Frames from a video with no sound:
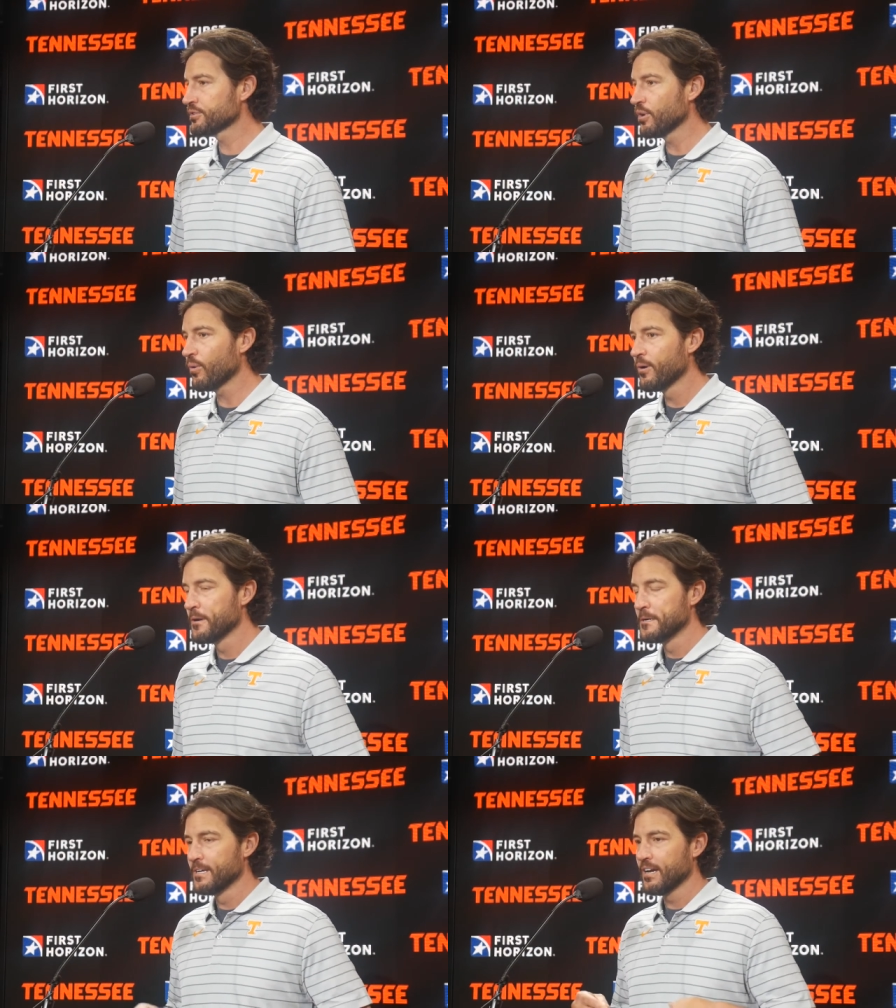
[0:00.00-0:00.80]
So,
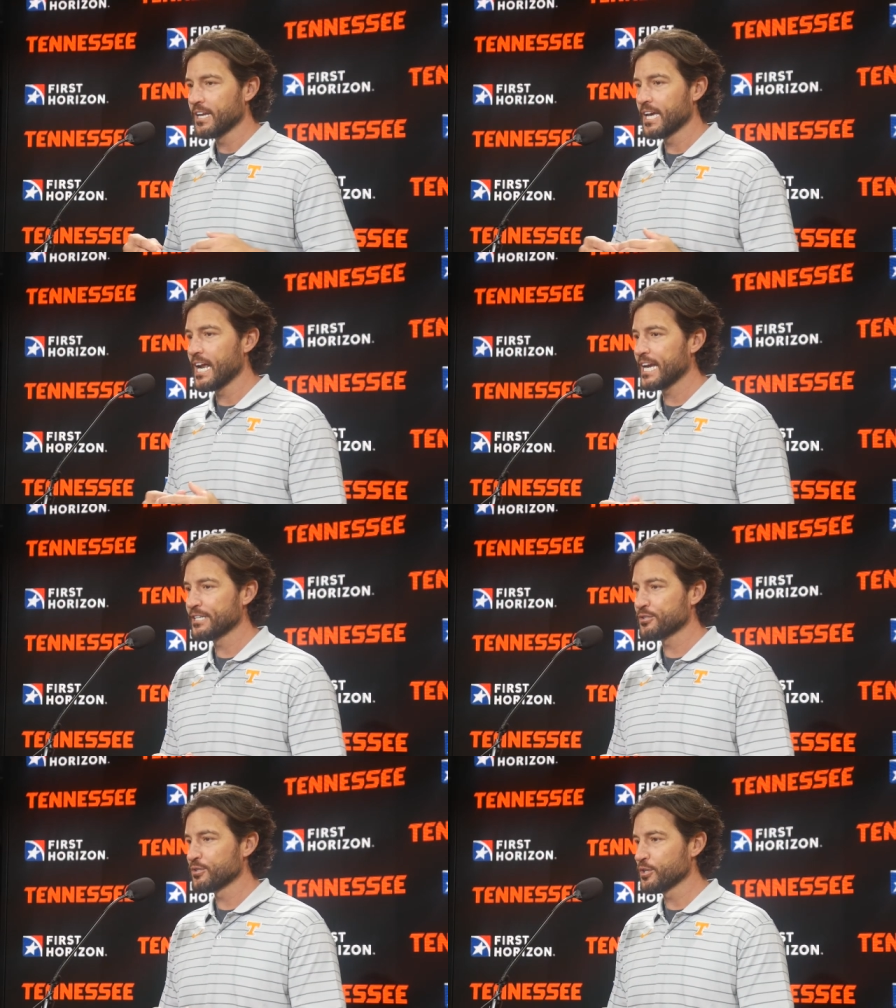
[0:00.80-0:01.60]
again, I
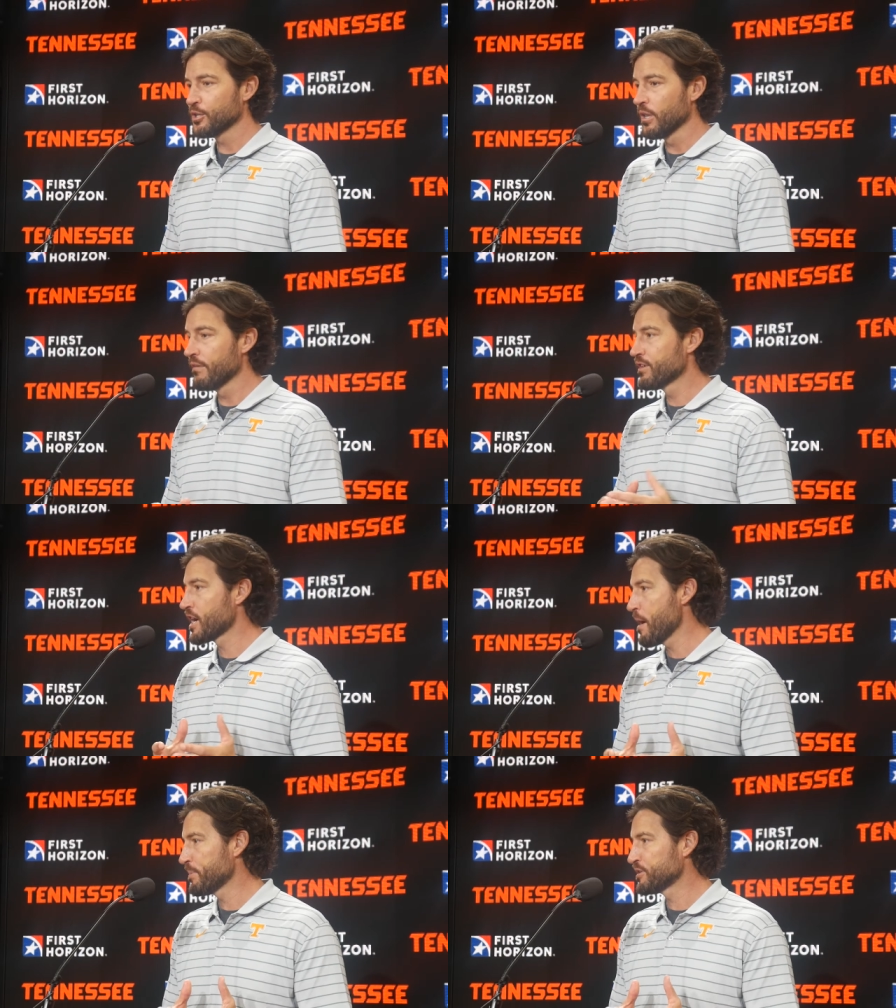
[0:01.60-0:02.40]
guess you love the
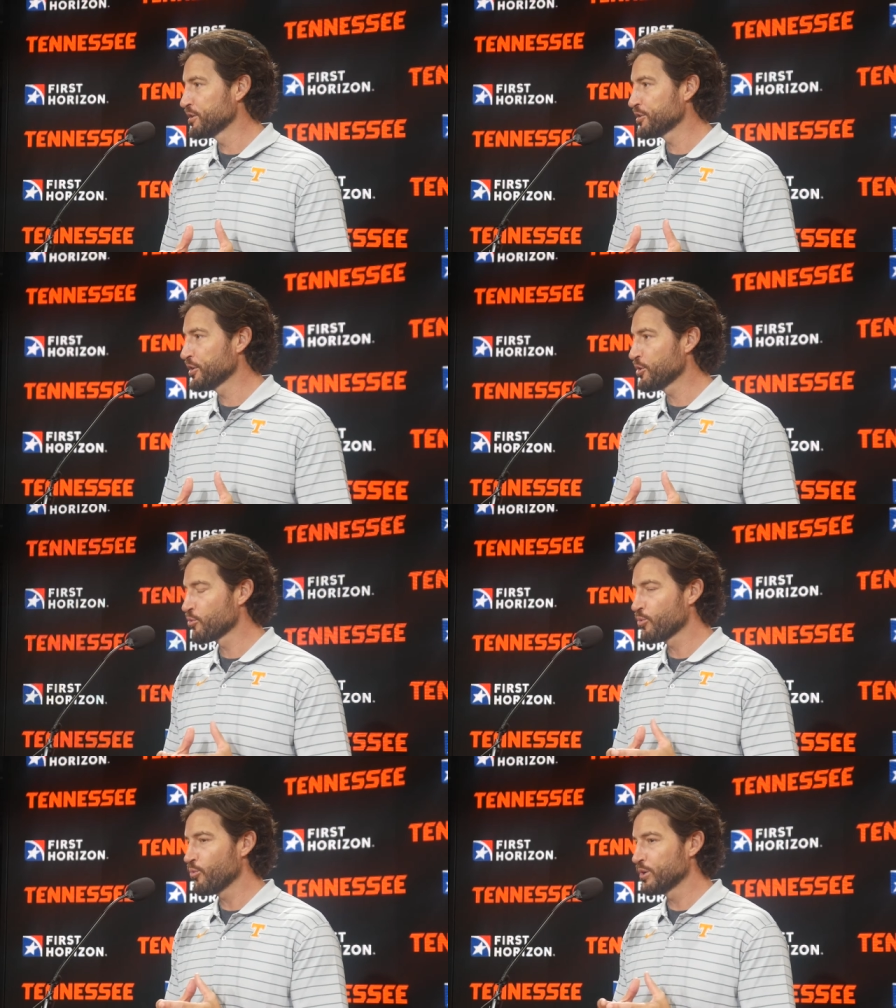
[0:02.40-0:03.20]
competition.
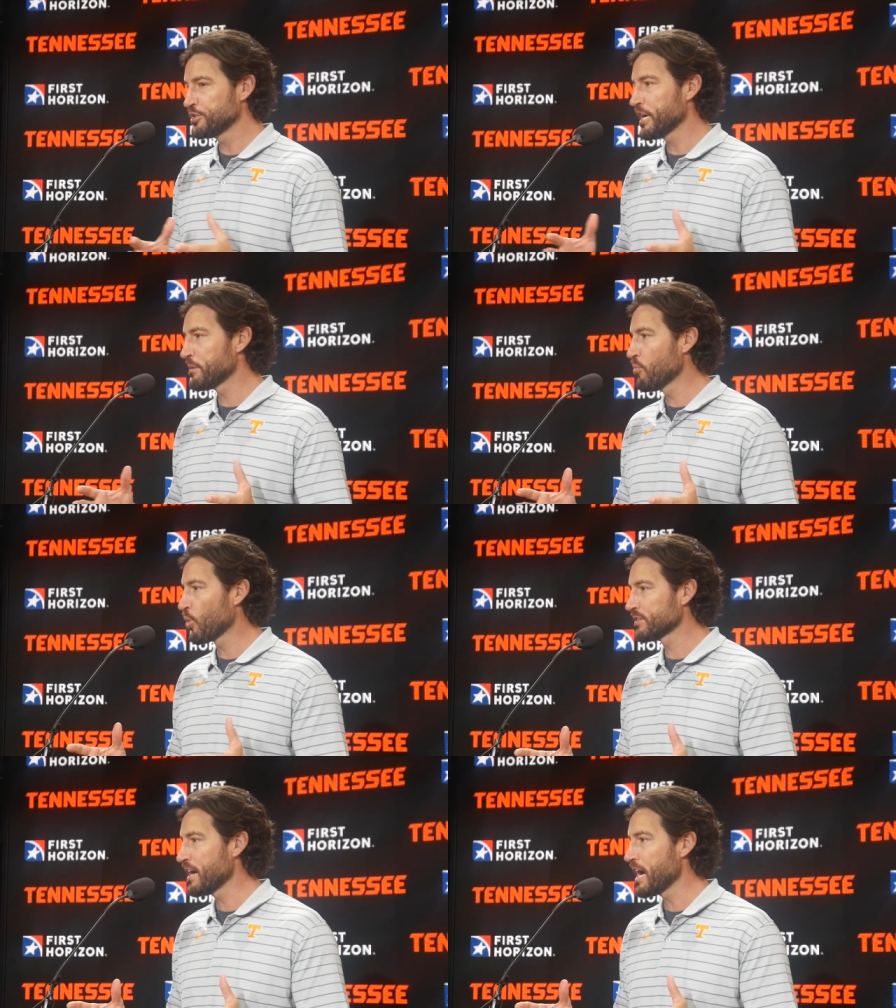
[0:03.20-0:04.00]
You wish you had
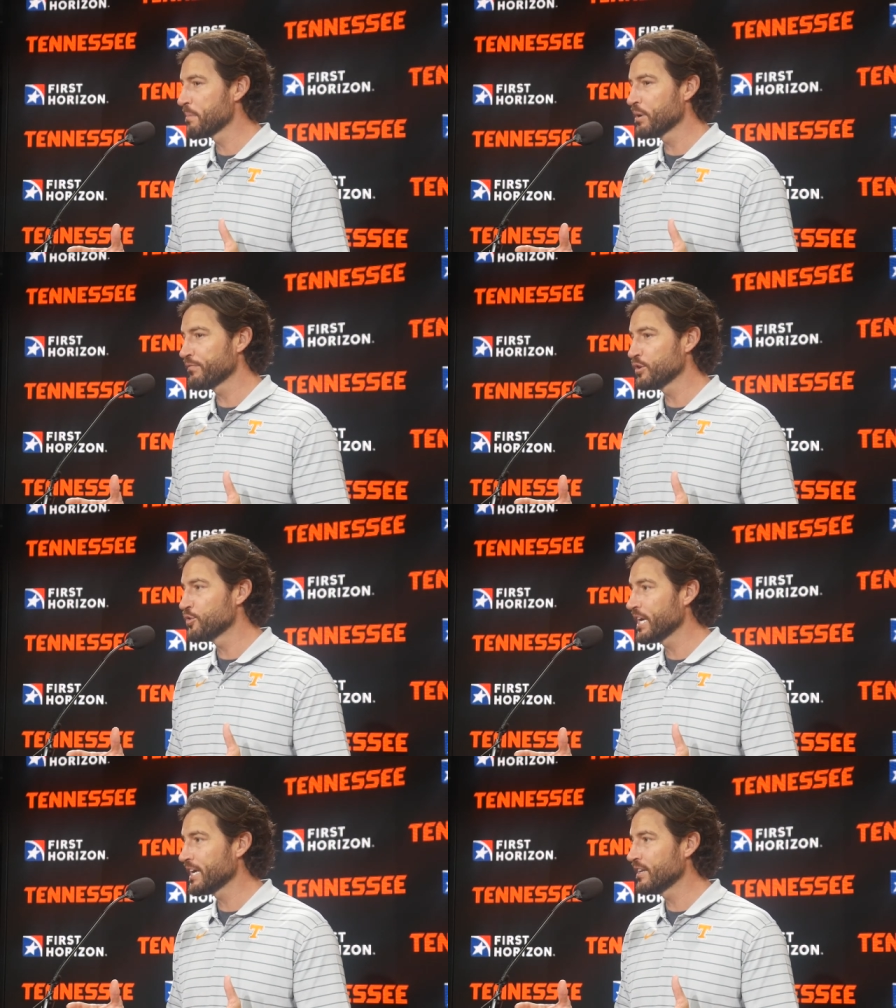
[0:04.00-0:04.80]
more time, but if you
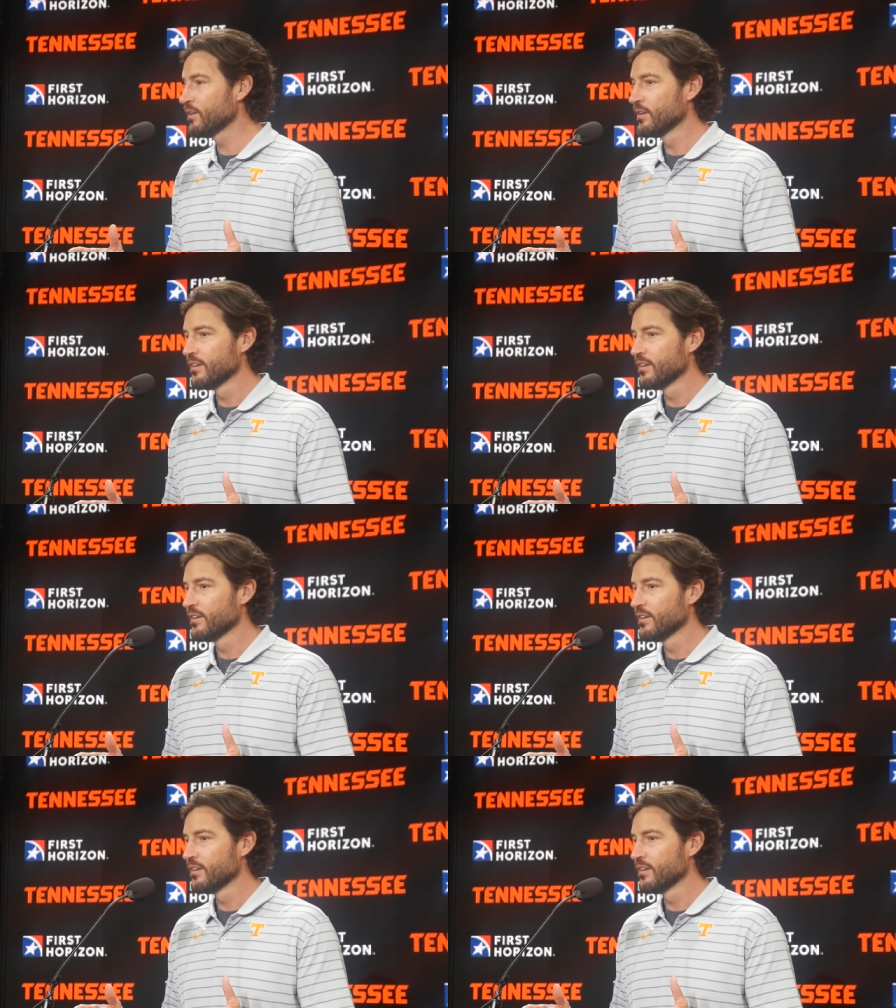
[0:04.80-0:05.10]
did,